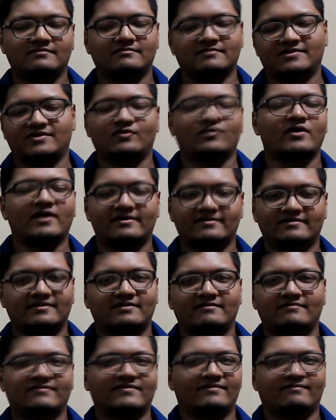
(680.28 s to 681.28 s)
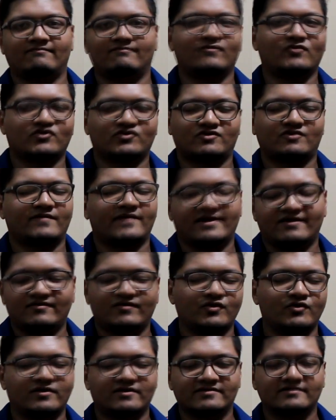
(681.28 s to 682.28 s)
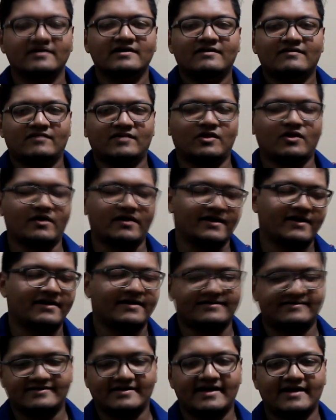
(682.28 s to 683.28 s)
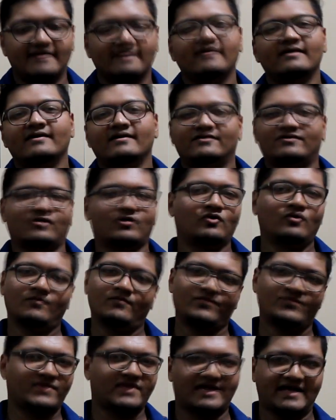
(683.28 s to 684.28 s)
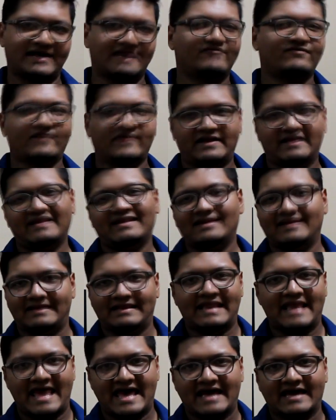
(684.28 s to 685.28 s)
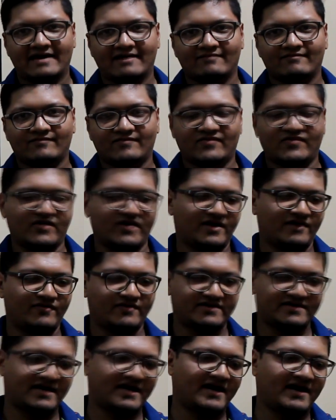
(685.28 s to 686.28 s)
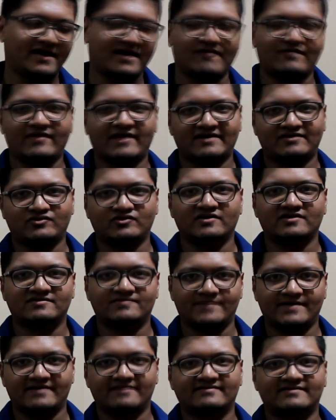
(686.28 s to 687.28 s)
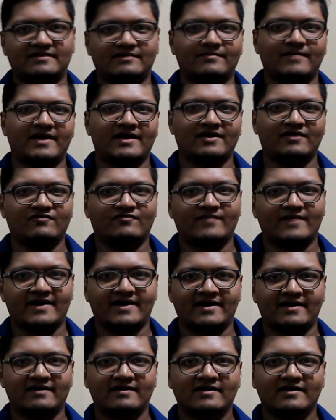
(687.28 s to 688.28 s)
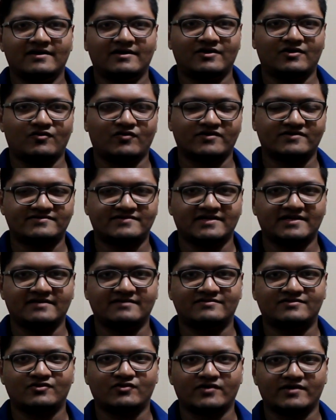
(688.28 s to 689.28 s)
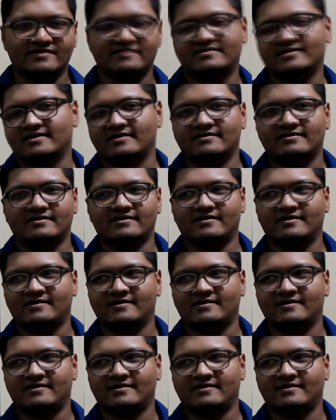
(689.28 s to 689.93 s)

you guys are, most of my viewers not understand, so it will lag, which I have actually experienced in many of my university students and